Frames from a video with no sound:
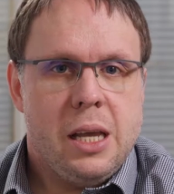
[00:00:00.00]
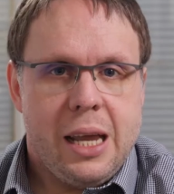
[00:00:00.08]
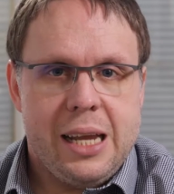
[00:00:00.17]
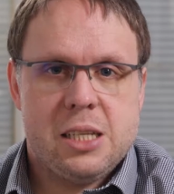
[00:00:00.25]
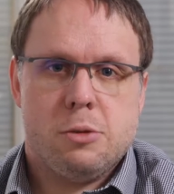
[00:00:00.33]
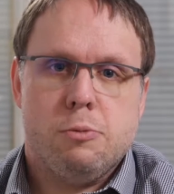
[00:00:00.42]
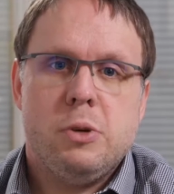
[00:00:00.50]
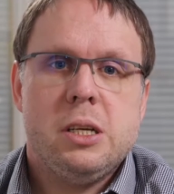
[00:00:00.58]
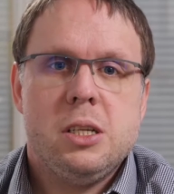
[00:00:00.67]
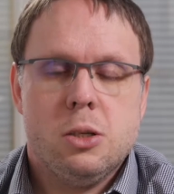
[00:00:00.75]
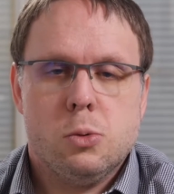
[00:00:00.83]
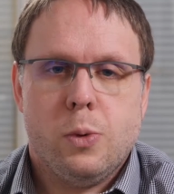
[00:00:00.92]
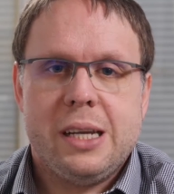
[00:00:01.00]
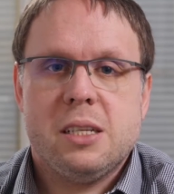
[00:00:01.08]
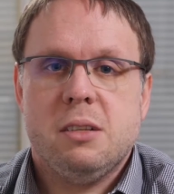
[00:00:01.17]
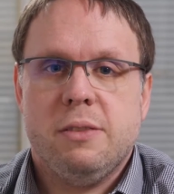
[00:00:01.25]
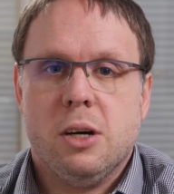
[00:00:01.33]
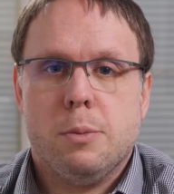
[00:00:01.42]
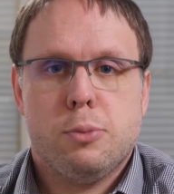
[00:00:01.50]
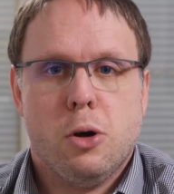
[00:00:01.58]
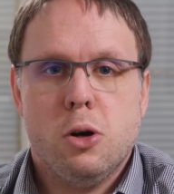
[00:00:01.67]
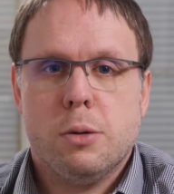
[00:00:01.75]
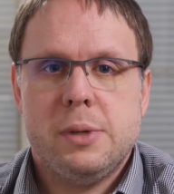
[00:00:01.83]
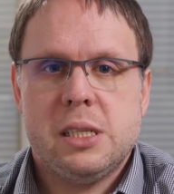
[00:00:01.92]
It's a really good way to develop
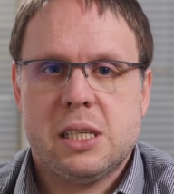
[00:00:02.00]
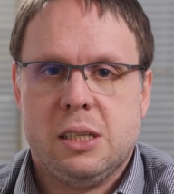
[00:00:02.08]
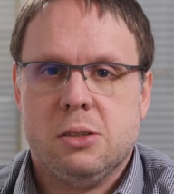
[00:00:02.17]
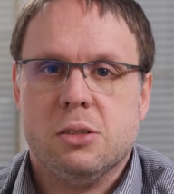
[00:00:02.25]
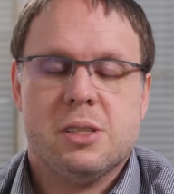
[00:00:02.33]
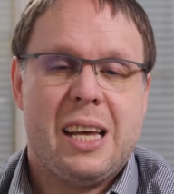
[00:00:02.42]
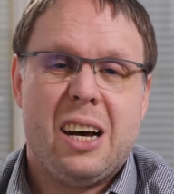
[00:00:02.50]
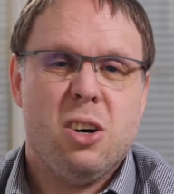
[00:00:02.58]
programming skills that,